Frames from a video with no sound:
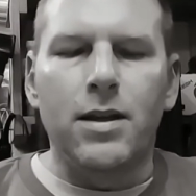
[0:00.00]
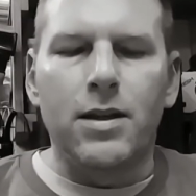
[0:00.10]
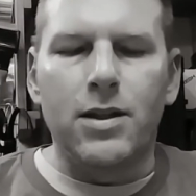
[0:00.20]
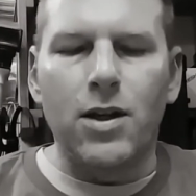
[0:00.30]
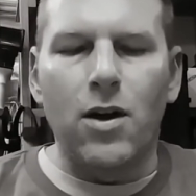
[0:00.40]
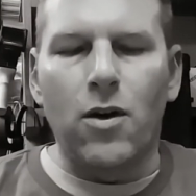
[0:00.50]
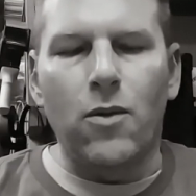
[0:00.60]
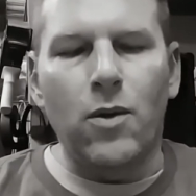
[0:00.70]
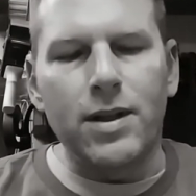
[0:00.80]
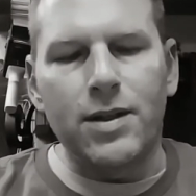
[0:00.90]
So,
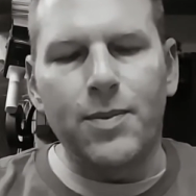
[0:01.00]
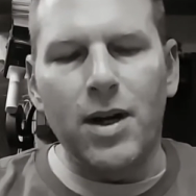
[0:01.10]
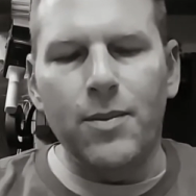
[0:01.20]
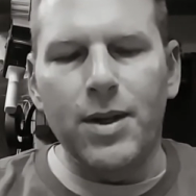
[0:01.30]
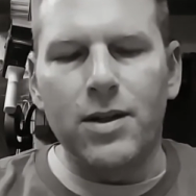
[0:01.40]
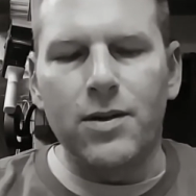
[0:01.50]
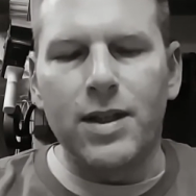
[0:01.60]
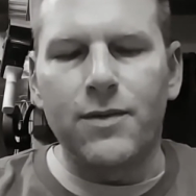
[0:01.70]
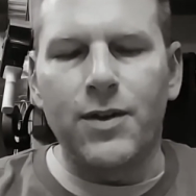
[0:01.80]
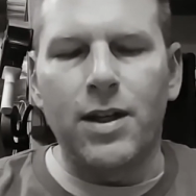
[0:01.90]
what inspired me to do
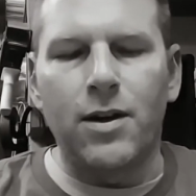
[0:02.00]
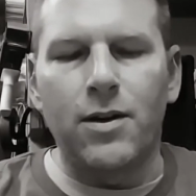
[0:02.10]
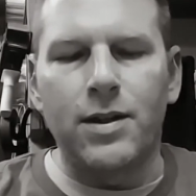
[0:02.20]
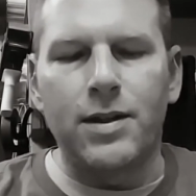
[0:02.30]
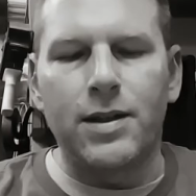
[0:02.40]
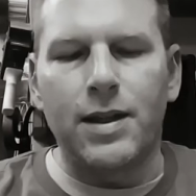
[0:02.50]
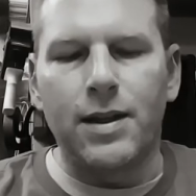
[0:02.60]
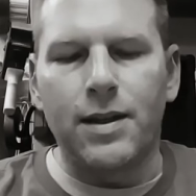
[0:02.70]
this video is,